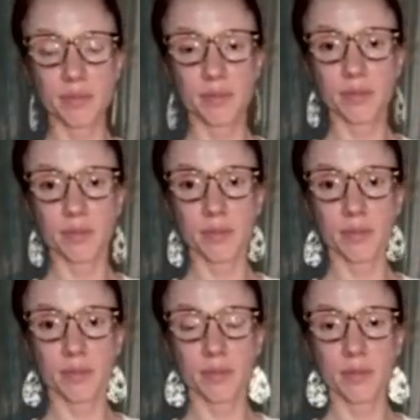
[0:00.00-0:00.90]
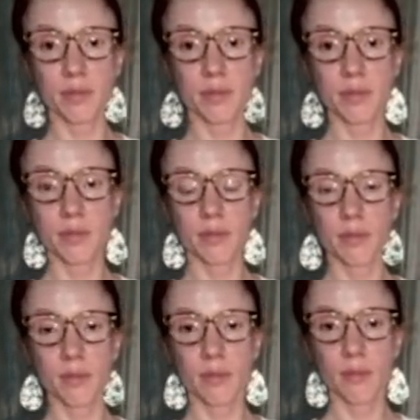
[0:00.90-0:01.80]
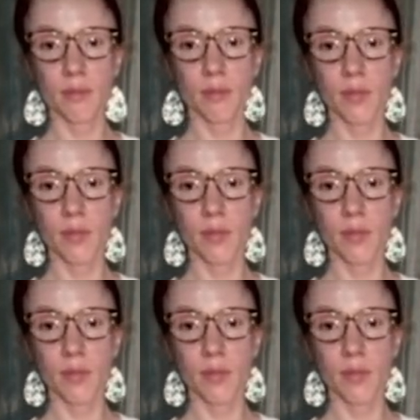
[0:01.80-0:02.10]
No one is speaking in this clip.